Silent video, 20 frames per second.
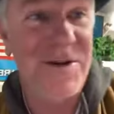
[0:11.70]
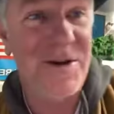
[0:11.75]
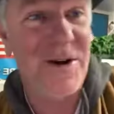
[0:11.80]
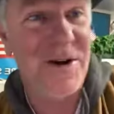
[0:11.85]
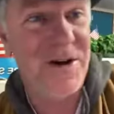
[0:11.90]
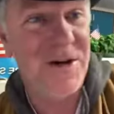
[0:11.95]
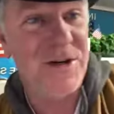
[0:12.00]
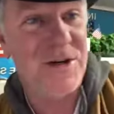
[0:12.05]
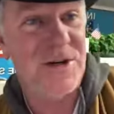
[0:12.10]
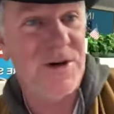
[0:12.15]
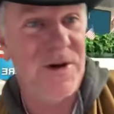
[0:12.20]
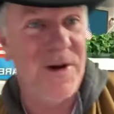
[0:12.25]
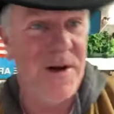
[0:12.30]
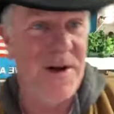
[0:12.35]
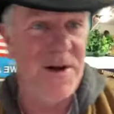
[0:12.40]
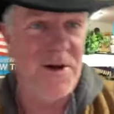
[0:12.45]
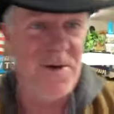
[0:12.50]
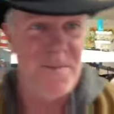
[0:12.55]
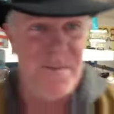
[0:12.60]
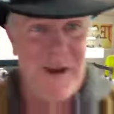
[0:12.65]
going to show you
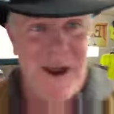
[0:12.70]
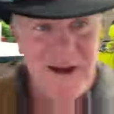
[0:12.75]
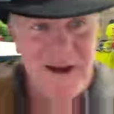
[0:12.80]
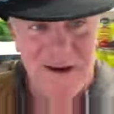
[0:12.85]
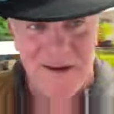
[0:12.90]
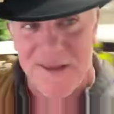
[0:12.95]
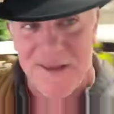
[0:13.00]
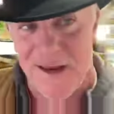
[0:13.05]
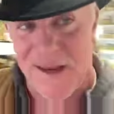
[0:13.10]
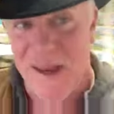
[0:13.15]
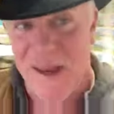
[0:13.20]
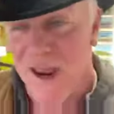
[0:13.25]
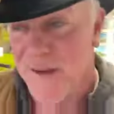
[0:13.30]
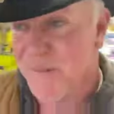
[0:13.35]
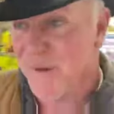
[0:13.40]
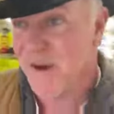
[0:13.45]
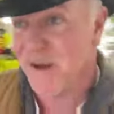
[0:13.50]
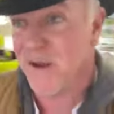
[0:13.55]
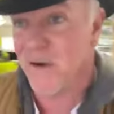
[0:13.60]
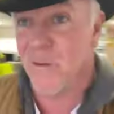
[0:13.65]
a new magnet that
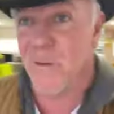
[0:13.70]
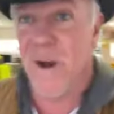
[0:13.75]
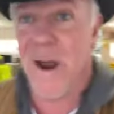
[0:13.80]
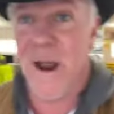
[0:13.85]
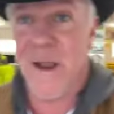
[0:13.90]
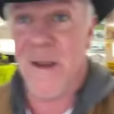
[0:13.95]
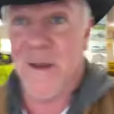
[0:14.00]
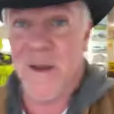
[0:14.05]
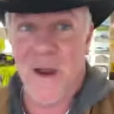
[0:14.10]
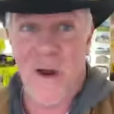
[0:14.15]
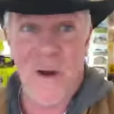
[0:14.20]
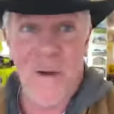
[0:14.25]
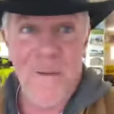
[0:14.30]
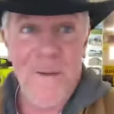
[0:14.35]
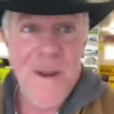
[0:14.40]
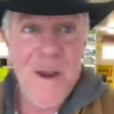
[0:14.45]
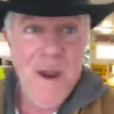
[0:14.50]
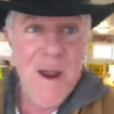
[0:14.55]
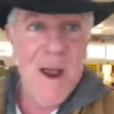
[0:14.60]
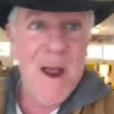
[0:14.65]
came in a little while ago
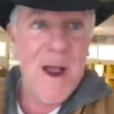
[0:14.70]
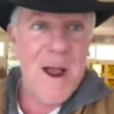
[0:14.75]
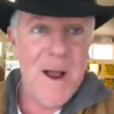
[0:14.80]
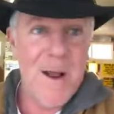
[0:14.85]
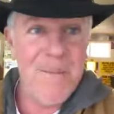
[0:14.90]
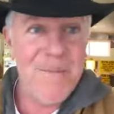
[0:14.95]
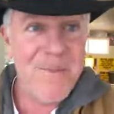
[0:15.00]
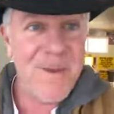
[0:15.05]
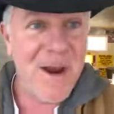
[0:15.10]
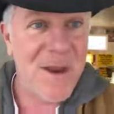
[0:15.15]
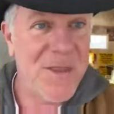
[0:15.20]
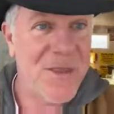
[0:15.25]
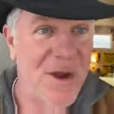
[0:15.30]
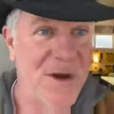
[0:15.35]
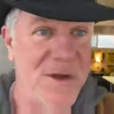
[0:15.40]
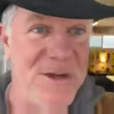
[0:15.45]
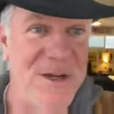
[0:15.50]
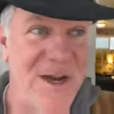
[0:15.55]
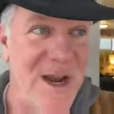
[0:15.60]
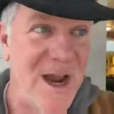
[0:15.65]
that I
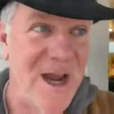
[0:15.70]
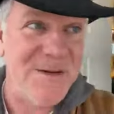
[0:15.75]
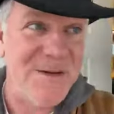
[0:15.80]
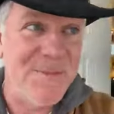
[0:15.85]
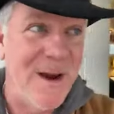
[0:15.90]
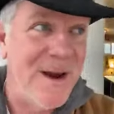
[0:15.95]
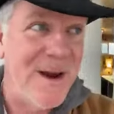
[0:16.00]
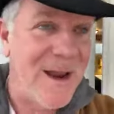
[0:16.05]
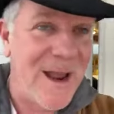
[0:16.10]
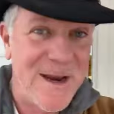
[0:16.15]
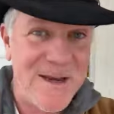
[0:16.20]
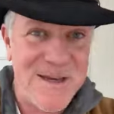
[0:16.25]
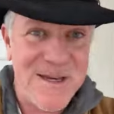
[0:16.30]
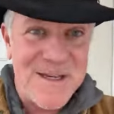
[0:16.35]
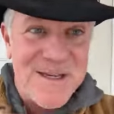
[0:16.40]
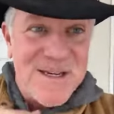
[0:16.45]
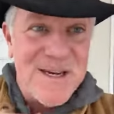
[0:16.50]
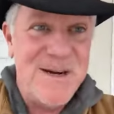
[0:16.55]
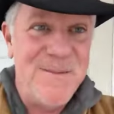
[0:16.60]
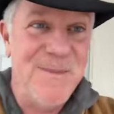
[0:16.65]
thought you guys might like to
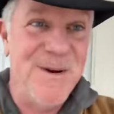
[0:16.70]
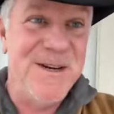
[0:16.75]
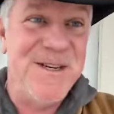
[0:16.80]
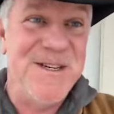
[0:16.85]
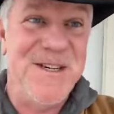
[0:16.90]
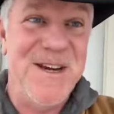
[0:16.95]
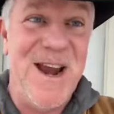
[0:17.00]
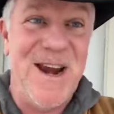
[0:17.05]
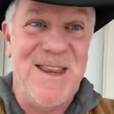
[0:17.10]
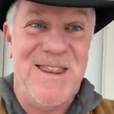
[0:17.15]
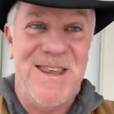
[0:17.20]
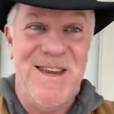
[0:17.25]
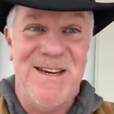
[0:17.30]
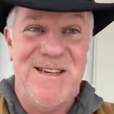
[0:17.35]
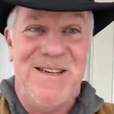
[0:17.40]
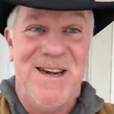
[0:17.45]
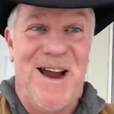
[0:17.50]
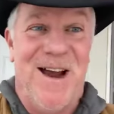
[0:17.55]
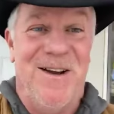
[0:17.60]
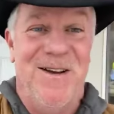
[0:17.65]
see. But check
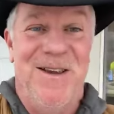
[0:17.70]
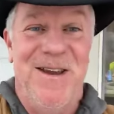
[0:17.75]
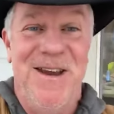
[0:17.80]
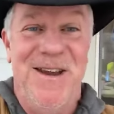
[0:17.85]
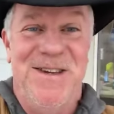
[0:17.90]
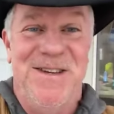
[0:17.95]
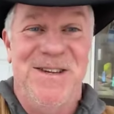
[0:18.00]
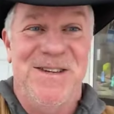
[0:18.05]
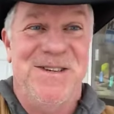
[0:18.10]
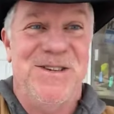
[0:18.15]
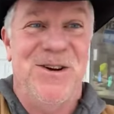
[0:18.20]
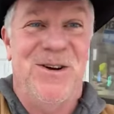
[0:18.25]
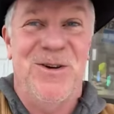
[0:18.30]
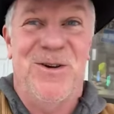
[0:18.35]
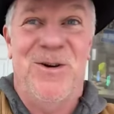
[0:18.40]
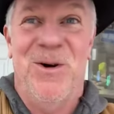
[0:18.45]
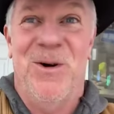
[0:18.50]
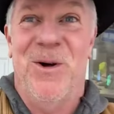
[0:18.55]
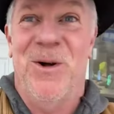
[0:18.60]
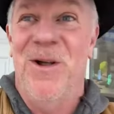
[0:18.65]
this out. This is so
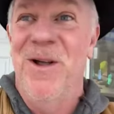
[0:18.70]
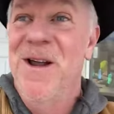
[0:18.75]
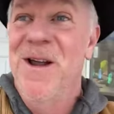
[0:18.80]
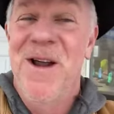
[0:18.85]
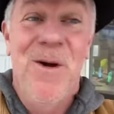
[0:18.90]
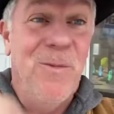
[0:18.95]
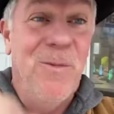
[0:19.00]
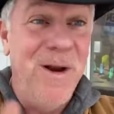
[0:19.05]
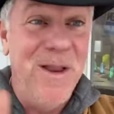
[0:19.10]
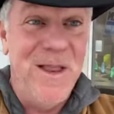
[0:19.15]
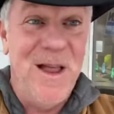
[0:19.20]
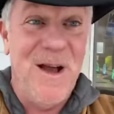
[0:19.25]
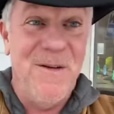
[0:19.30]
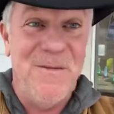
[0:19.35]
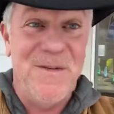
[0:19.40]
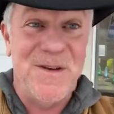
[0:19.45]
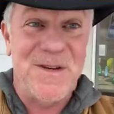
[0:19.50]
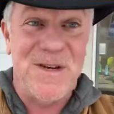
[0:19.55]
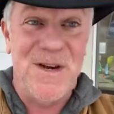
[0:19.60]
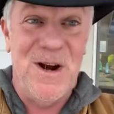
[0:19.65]
cool. We
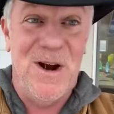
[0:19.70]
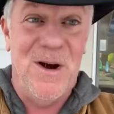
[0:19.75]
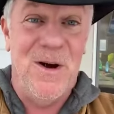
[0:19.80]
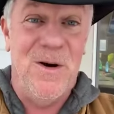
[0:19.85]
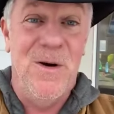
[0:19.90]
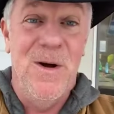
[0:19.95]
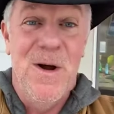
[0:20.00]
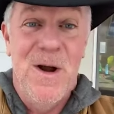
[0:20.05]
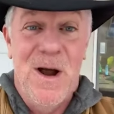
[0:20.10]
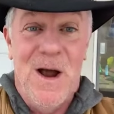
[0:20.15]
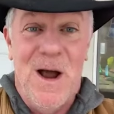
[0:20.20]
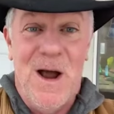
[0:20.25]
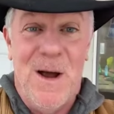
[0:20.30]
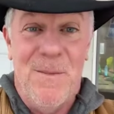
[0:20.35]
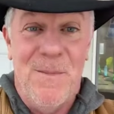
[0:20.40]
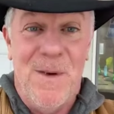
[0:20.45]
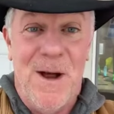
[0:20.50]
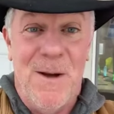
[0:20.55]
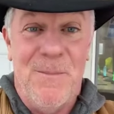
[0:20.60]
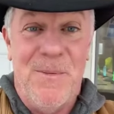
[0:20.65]
love the snow
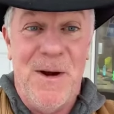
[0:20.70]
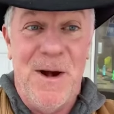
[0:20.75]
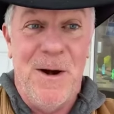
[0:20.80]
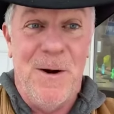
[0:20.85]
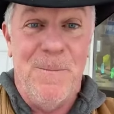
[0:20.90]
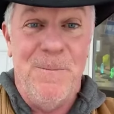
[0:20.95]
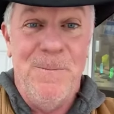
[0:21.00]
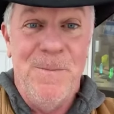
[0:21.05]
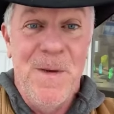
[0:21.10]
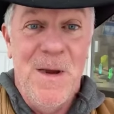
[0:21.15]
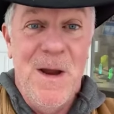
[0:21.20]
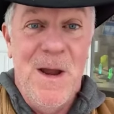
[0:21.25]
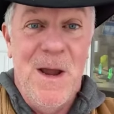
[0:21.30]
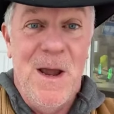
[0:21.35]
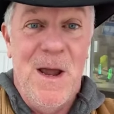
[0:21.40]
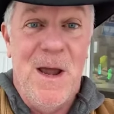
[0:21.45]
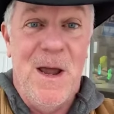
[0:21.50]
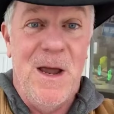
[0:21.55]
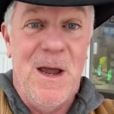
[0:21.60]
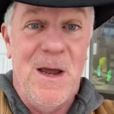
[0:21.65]
up here,
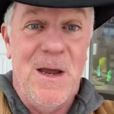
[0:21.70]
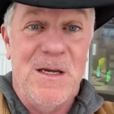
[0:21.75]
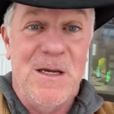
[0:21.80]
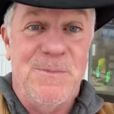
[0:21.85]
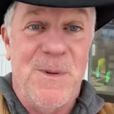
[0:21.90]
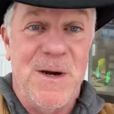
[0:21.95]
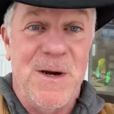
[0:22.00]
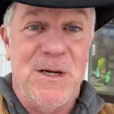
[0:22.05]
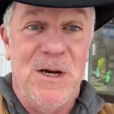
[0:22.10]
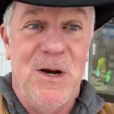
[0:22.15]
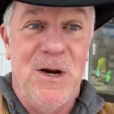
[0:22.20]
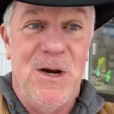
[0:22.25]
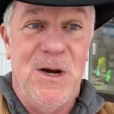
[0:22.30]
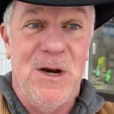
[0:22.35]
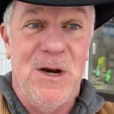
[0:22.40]
especially our